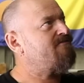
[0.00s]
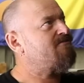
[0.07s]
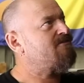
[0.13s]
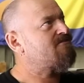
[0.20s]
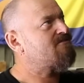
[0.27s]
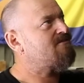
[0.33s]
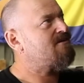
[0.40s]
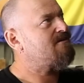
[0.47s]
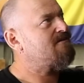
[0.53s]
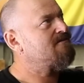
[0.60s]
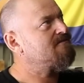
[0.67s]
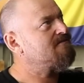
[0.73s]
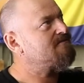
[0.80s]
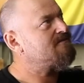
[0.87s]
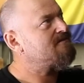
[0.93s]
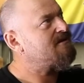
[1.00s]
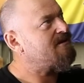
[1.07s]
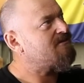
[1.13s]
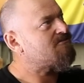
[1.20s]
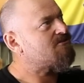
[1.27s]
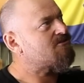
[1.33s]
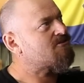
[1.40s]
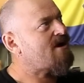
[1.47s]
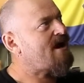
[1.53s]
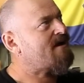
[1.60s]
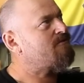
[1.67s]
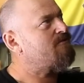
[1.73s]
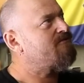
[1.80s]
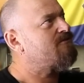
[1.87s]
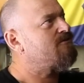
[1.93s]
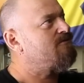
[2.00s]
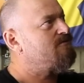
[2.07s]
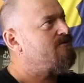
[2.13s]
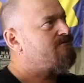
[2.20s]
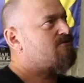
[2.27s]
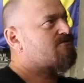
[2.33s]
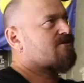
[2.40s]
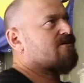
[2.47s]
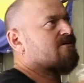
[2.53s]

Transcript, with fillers: if it uh, hits the track, we've got we've also